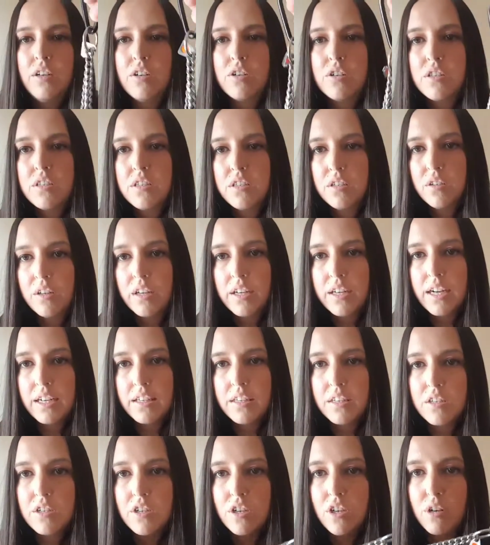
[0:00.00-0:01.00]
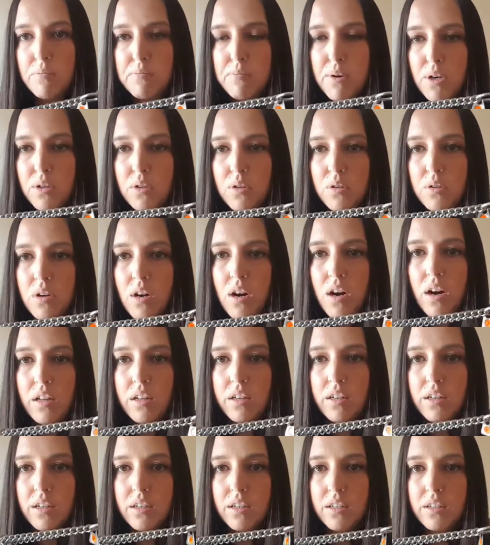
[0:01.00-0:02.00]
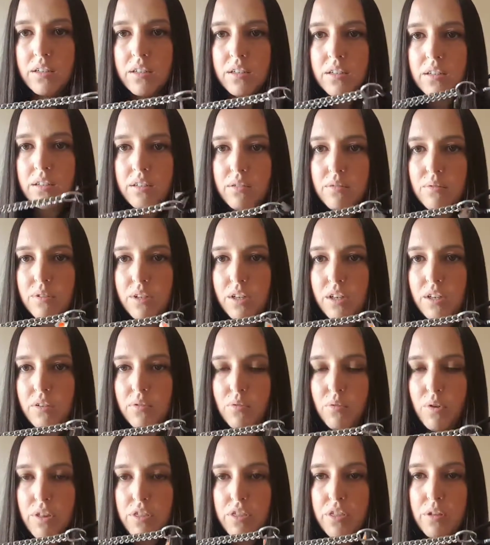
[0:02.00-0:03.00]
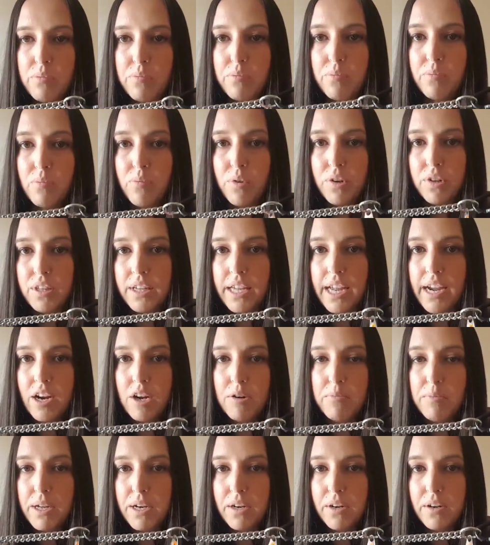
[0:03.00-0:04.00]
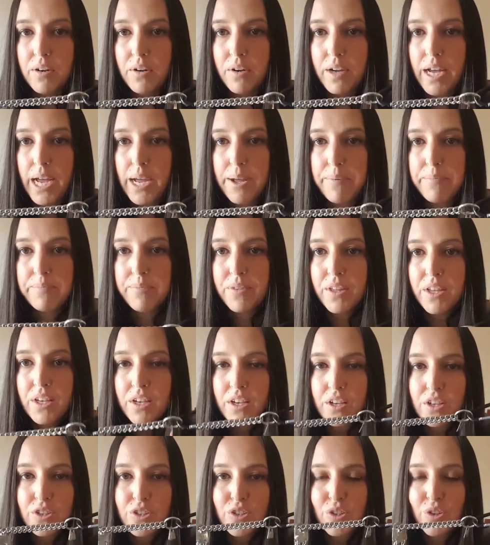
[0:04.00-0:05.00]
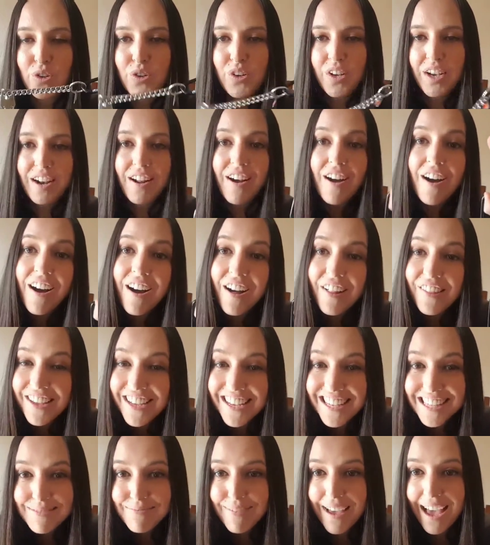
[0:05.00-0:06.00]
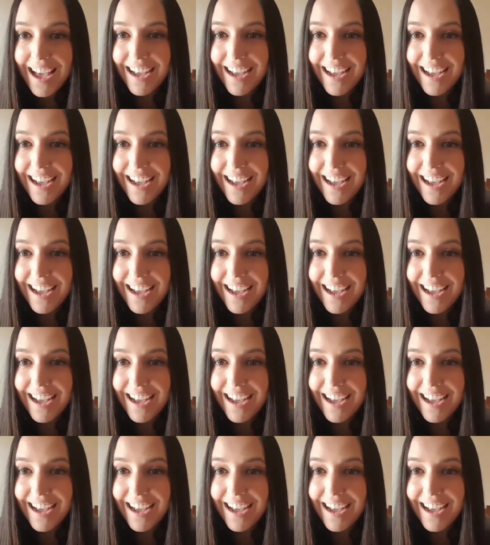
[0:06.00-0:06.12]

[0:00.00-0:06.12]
you're still connected to your buckle collar with the carabiner. Okay. So you got all these